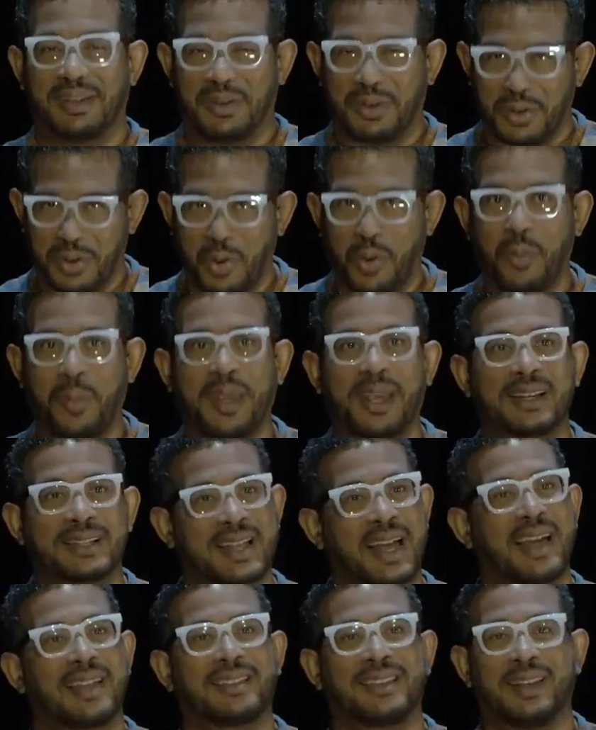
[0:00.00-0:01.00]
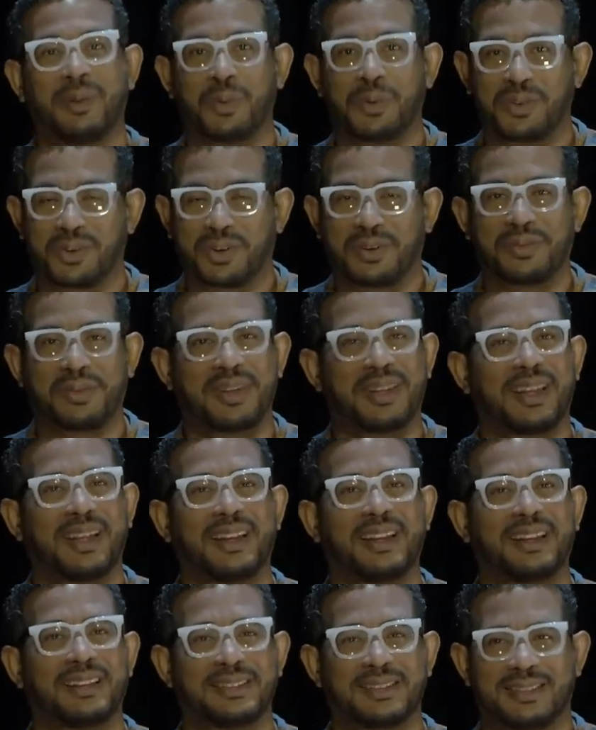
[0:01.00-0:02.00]
know me as Anthony Woodroffe, and
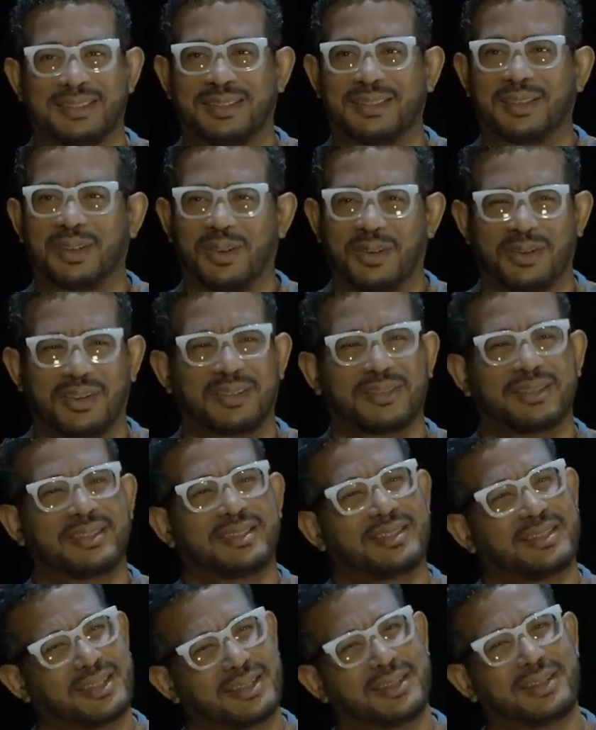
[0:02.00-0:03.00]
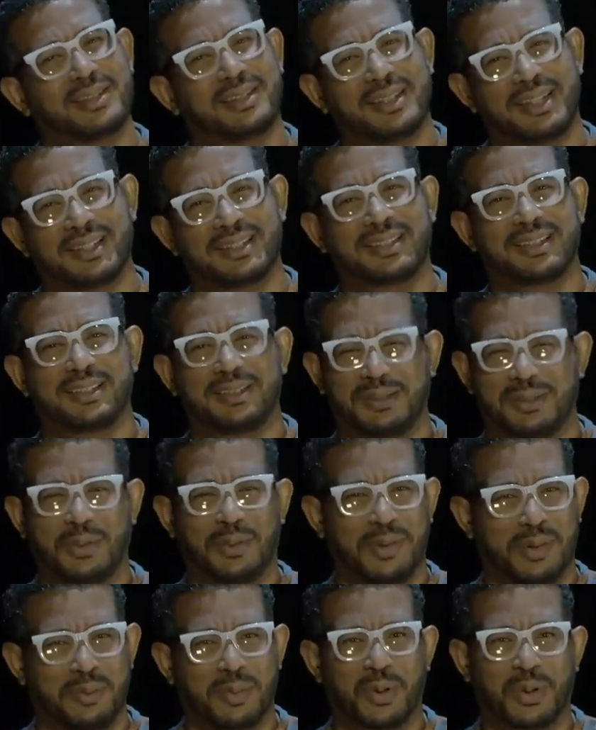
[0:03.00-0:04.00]
then it's, oh, sir, is it
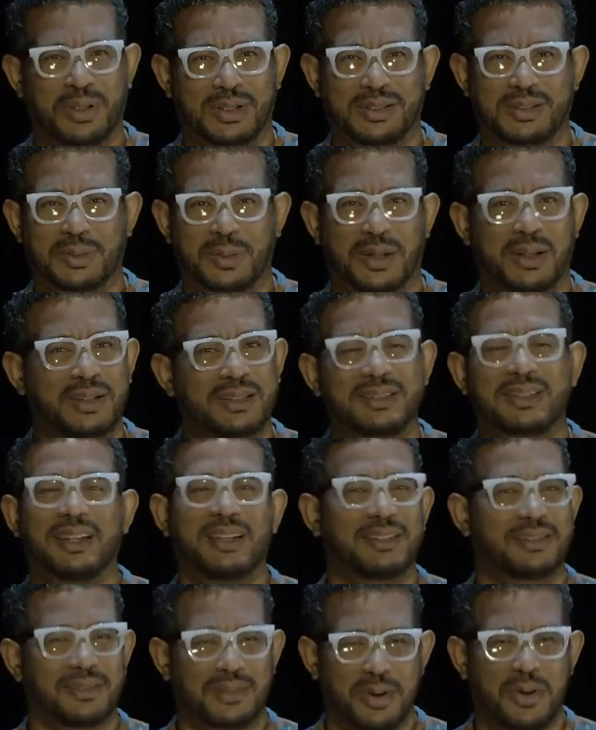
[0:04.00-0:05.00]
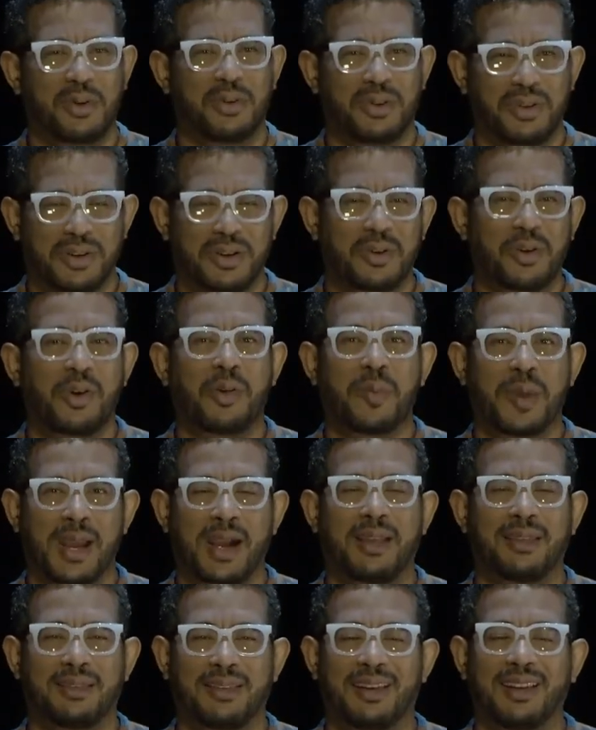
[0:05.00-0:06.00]
Tony Paul as well? It's like, no, you can call me
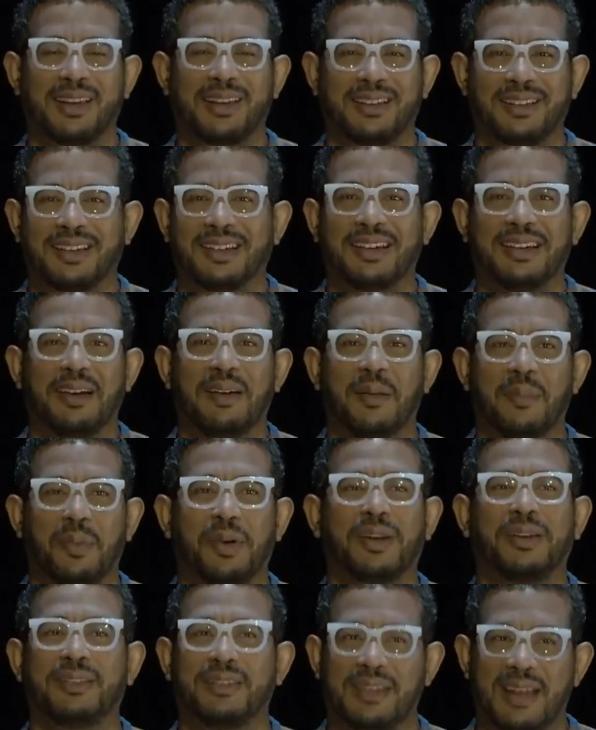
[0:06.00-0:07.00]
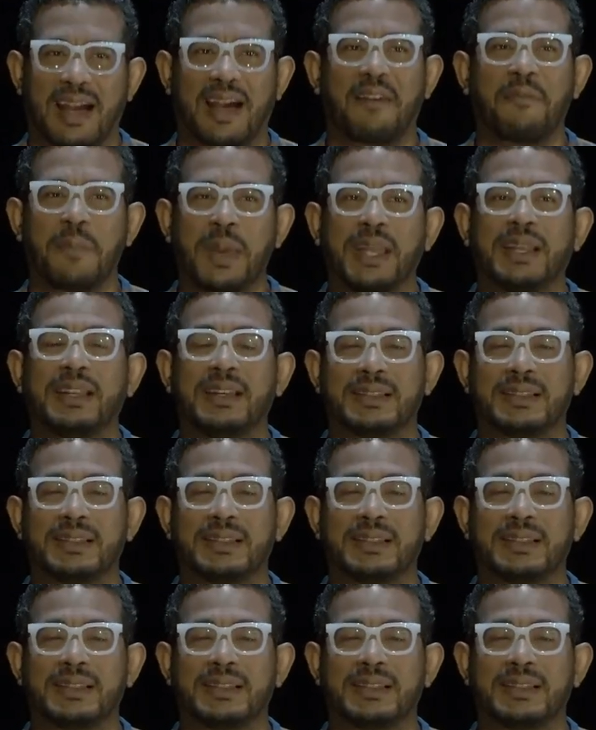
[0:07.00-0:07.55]
Anthony. But I made a